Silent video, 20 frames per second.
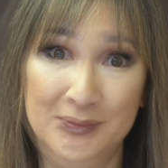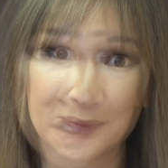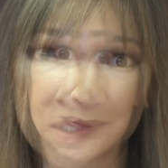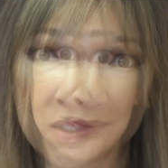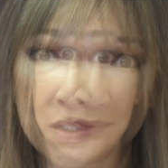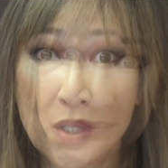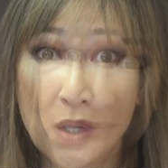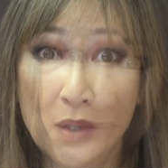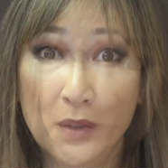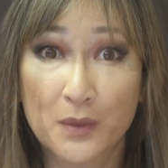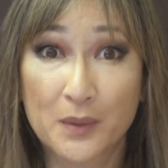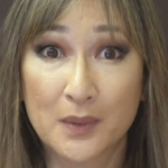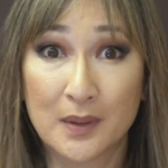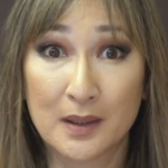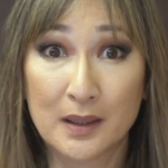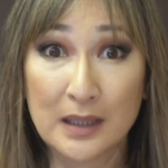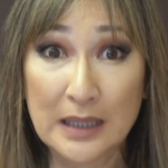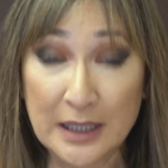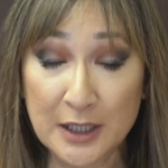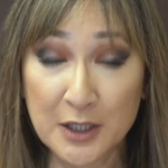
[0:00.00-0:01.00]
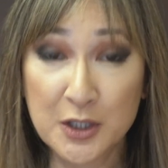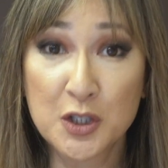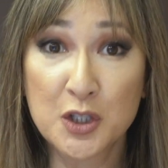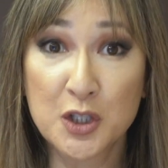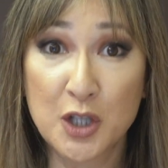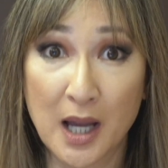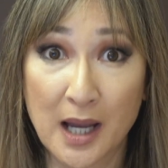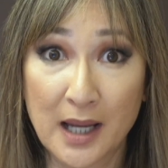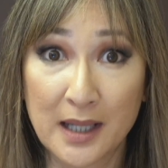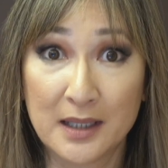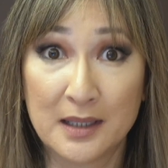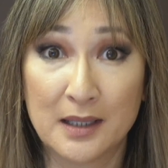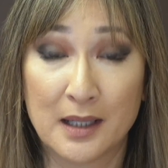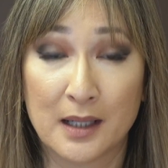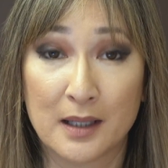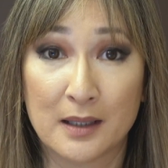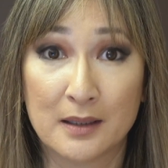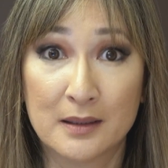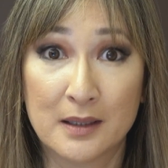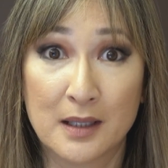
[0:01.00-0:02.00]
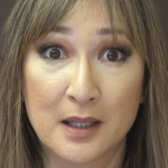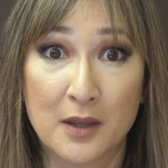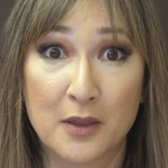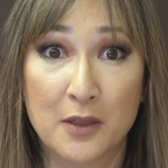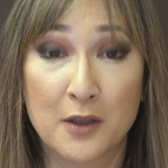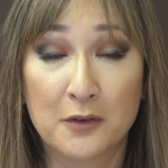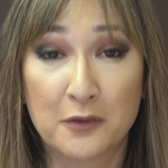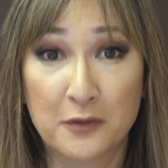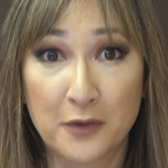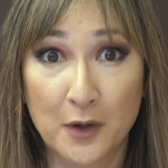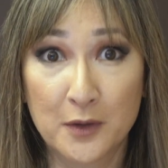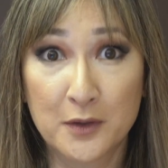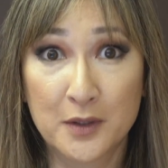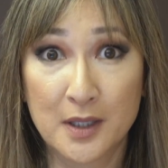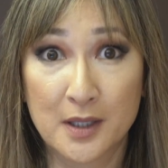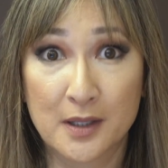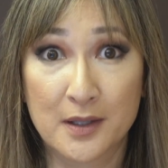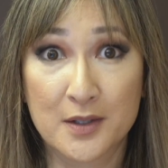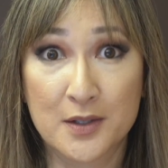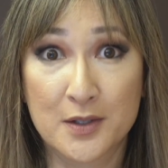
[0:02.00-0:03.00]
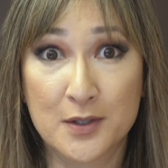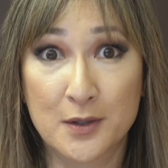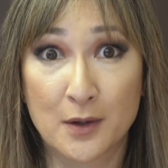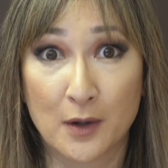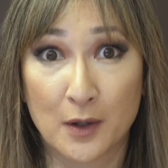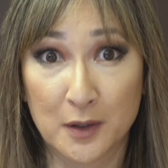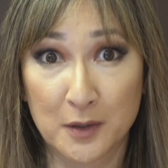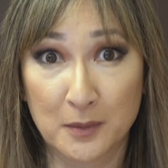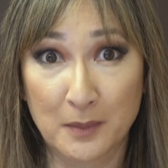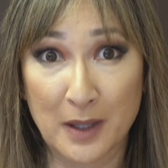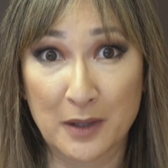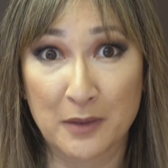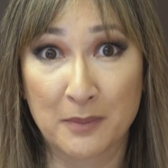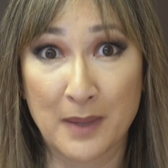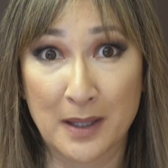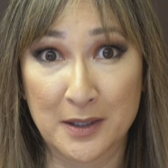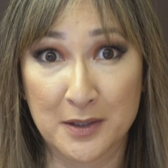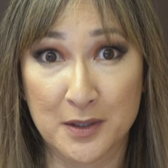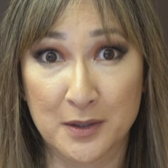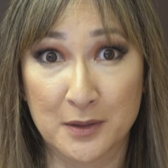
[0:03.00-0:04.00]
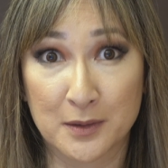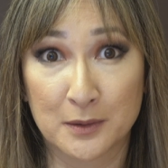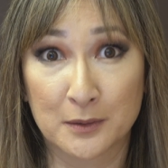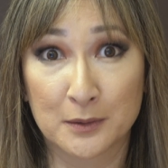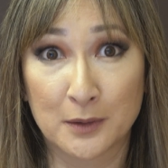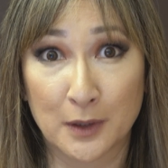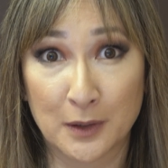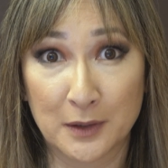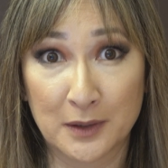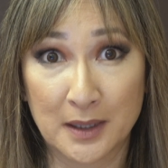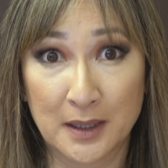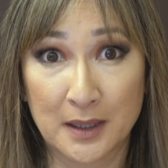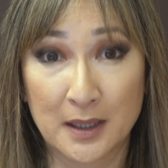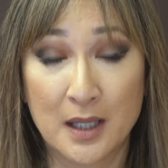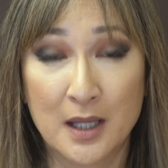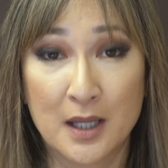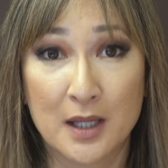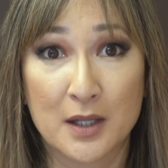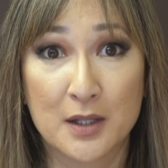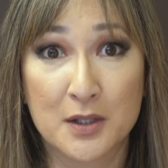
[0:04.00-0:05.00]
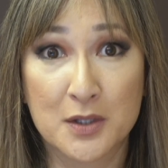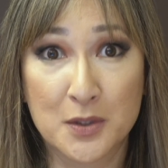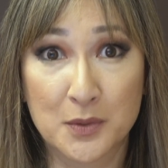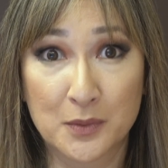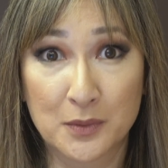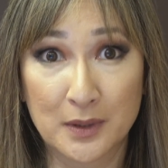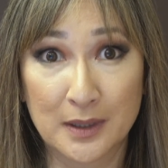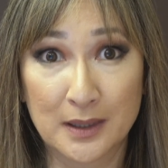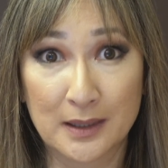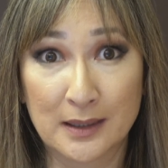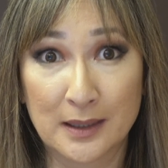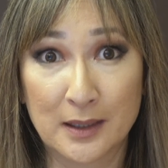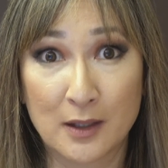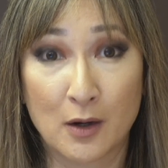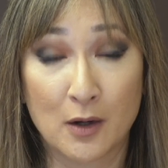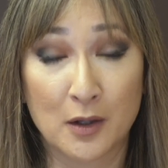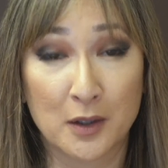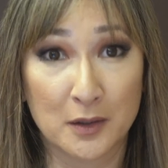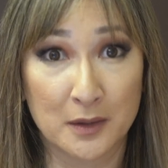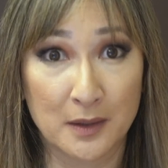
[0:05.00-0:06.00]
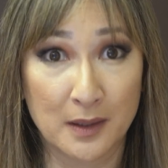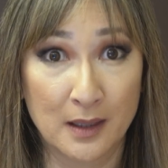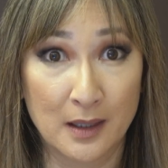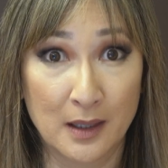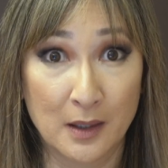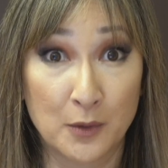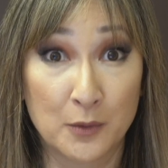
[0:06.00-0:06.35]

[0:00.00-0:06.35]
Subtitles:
So in China, the focus on mathematical learning is really on